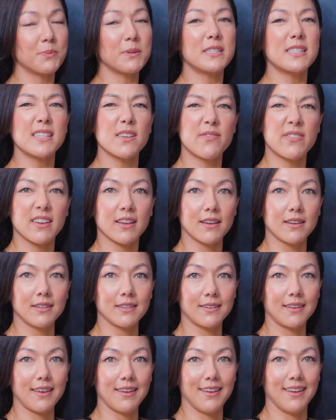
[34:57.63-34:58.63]

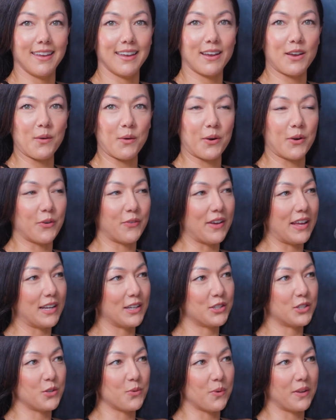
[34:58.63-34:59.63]
specific kink or
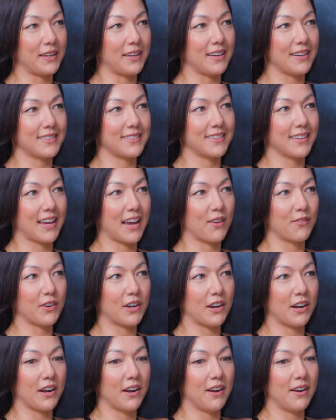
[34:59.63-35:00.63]
fetish you wanted us to
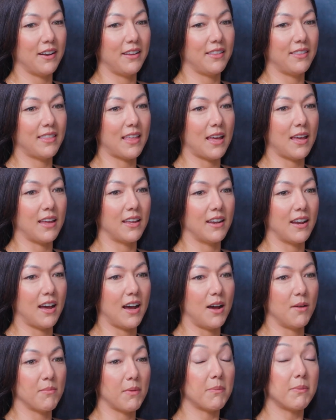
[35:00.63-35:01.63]
cover
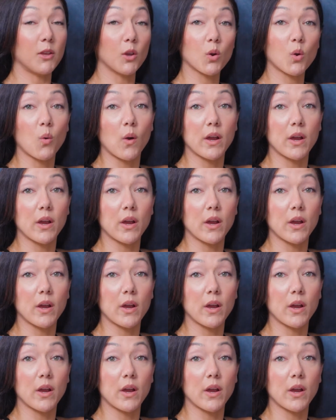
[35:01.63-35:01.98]
that maybe you're